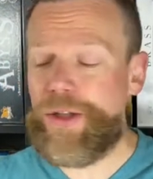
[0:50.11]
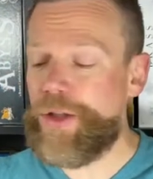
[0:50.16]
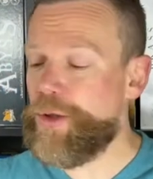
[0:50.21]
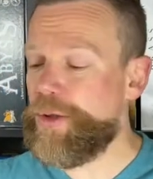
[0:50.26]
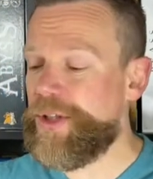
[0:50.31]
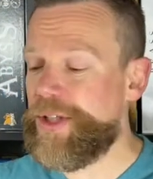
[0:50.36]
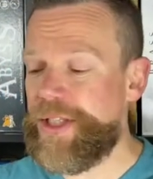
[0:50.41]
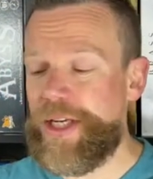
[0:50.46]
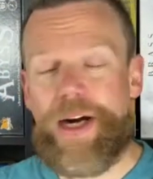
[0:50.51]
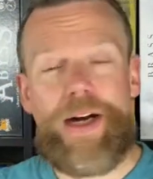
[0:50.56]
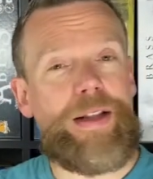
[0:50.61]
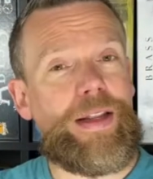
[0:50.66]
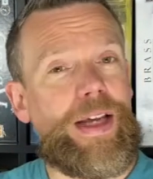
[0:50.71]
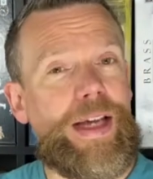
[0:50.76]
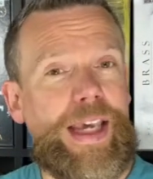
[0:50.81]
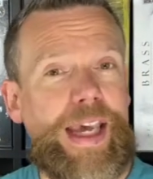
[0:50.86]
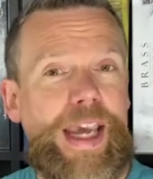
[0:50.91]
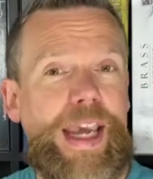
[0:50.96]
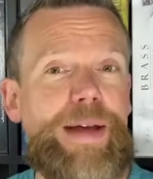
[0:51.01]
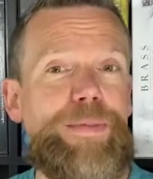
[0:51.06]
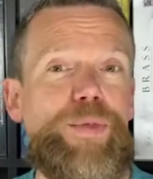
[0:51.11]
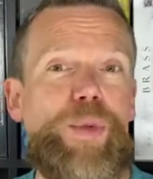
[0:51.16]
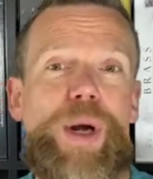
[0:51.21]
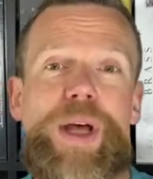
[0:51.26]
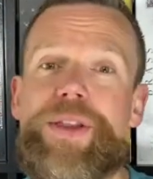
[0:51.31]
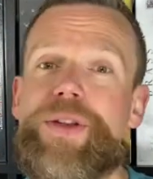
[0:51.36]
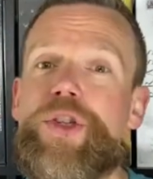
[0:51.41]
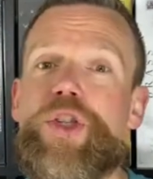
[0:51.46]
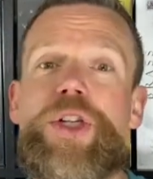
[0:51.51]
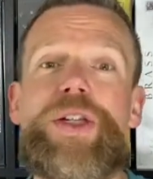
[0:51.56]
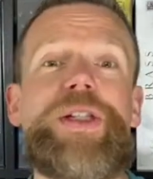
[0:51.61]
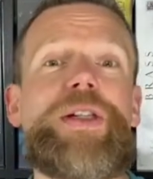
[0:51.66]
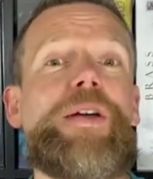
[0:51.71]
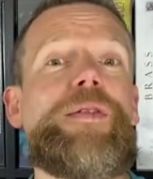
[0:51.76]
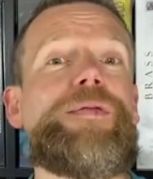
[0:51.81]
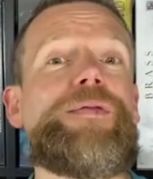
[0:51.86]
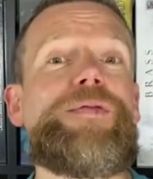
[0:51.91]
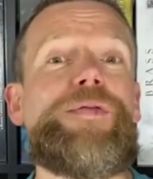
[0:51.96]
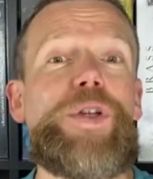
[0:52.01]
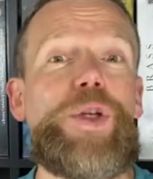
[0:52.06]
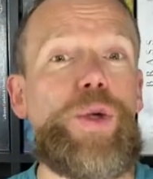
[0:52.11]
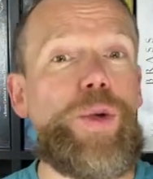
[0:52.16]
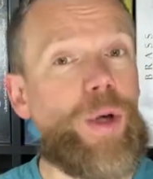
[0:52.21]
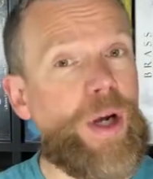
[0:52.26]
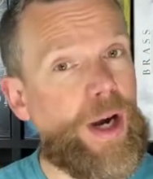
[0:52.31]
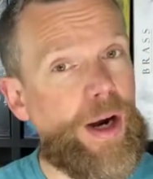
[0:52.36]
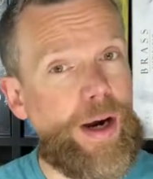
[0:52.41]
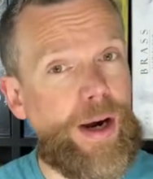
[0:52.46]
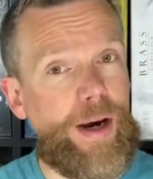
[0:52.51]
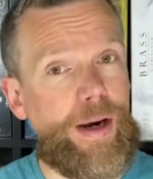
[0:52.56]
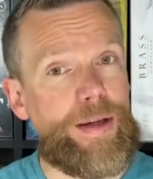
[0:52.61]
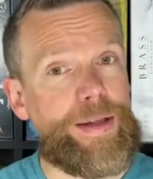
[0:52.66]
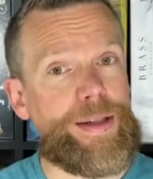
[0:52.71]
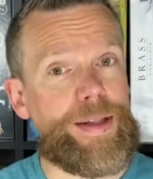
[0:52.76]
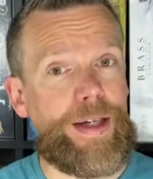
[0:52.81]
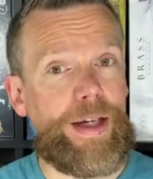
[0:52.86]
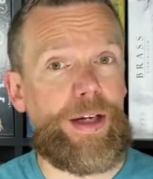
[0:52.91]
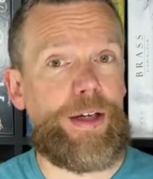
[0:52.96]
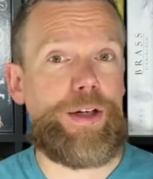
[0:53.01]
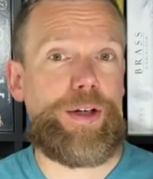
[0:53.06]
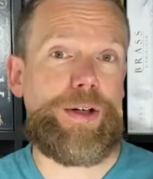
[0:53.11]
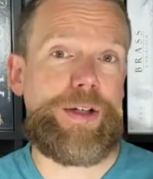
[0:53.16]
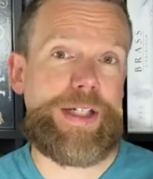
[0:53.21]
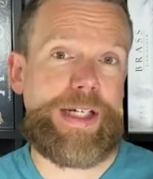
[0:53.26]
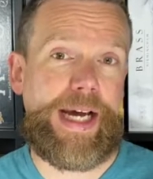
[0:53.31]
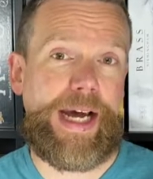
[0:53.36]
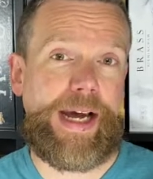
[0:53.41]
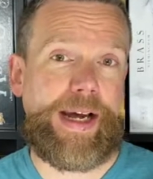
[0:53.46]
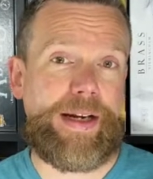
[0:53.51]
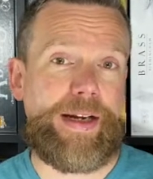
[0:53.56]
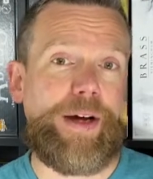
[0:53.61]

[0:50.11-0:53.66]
you start the game with just a few cards in your deck.